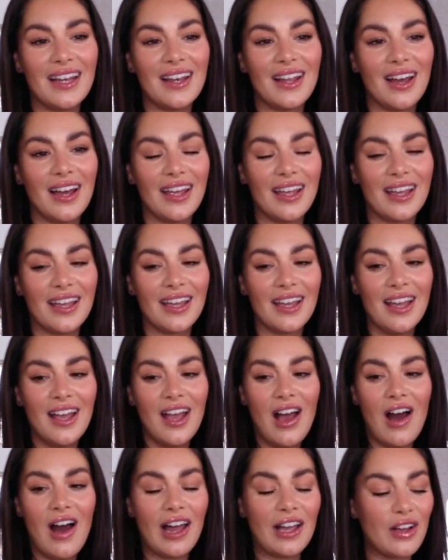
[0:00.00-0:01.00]
Like,
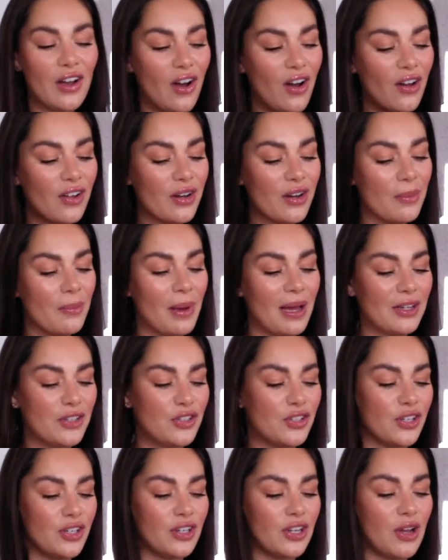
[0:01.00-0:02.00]
I can't
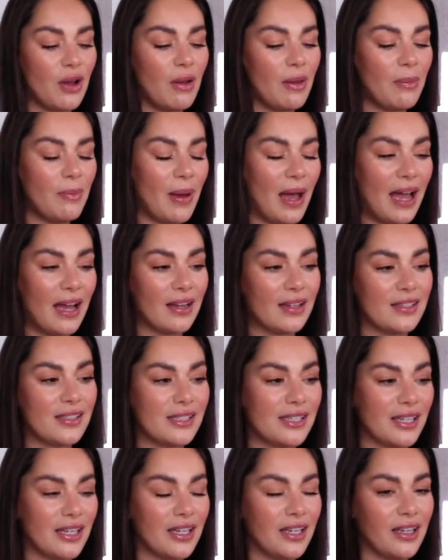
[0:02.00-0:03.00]
imagine going back
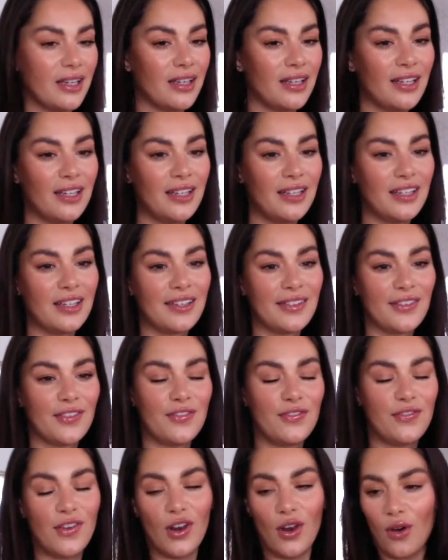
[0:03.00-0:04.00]
to
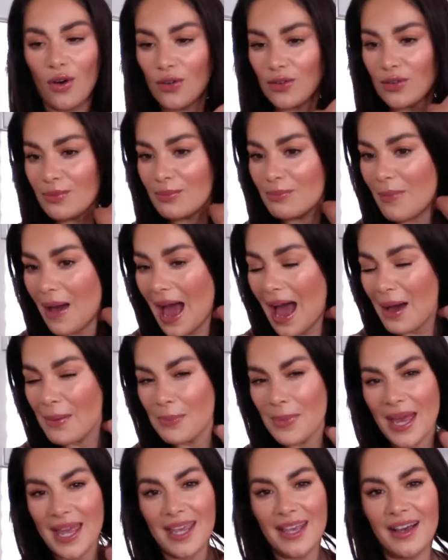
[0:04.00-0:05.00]
full-on matte
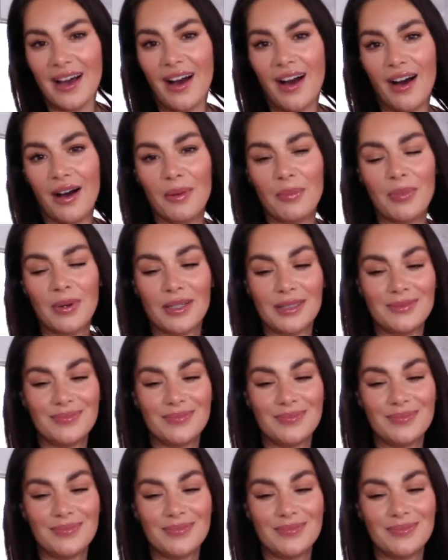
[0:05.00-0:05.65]
makeup.